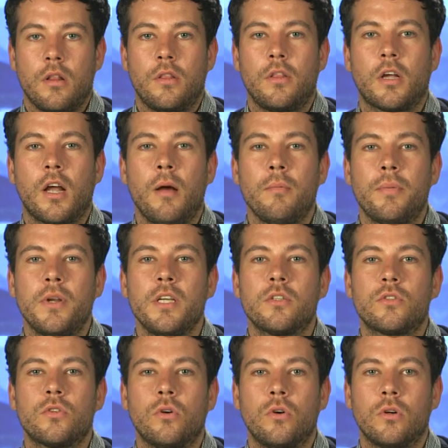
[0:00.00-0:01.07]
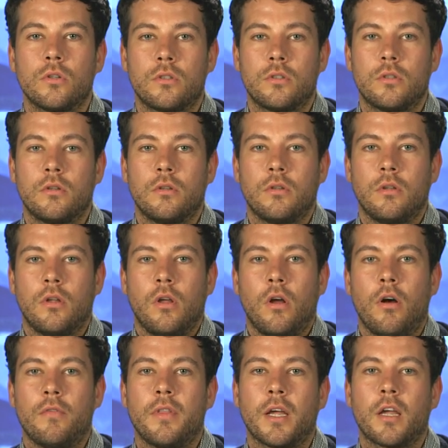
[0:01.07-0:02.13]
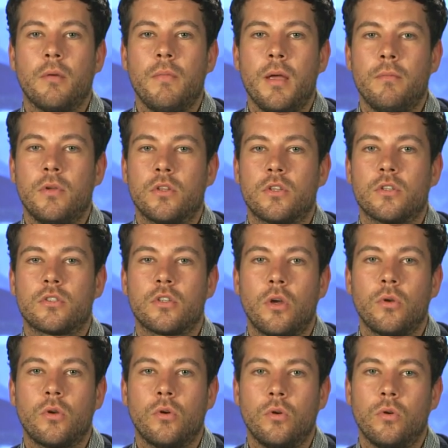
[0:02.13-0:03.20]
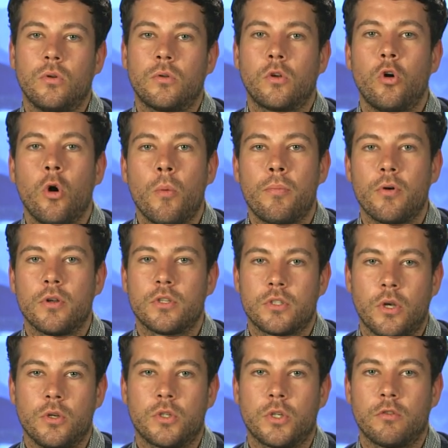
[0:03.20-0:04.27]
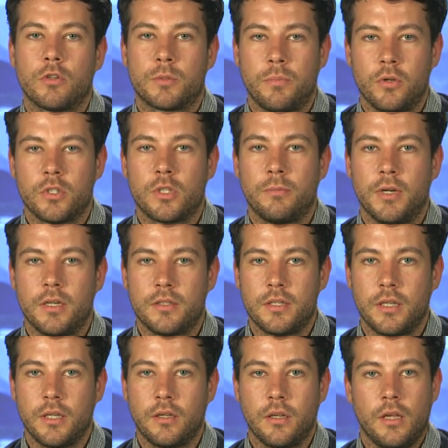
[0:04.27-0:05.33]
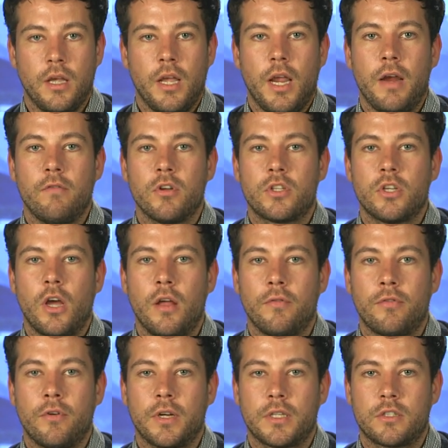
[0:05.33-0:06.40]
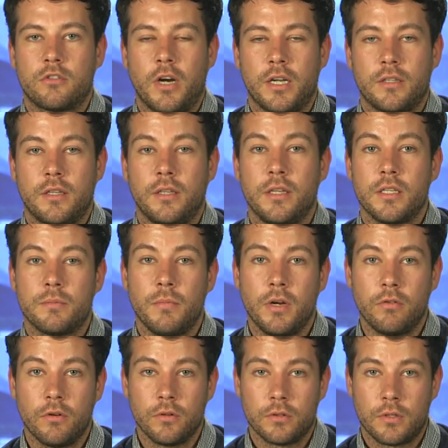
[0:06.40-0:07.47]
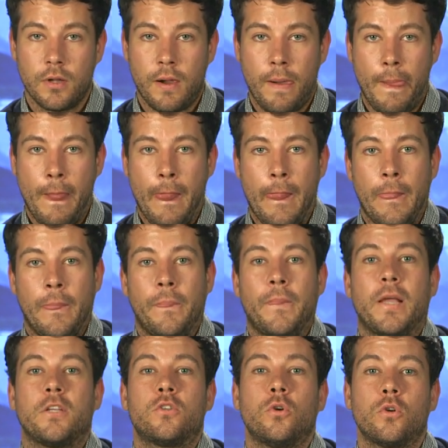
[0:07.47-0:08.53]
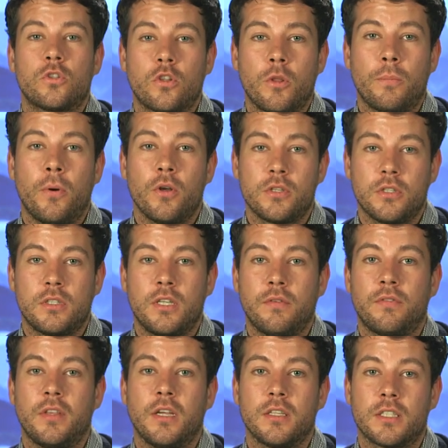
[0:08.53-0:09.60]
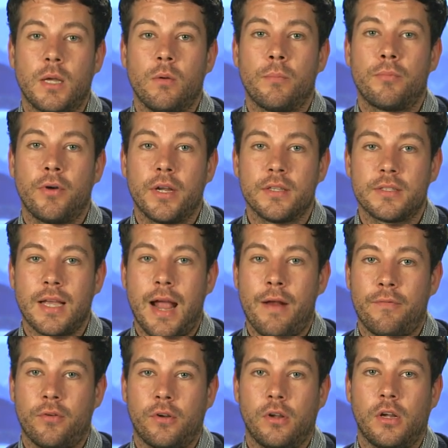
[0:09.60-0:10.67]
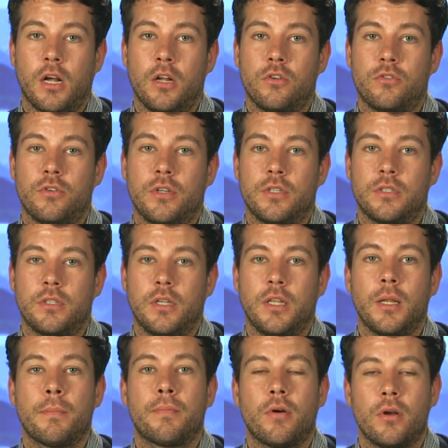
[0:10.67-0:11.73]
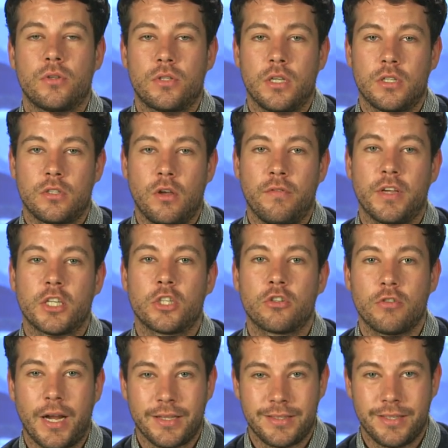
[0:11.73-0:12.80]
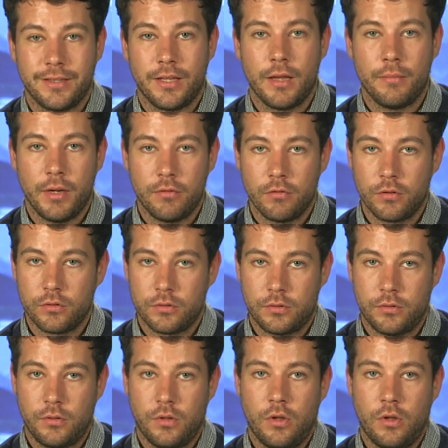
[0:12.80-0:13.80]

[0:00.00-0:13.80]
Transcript: The companies talked of their commitment to so-called corporate social responsibility in return for extracting these minerals. They talked of the positive things they would bring to African countries in the process of extracting their minerals.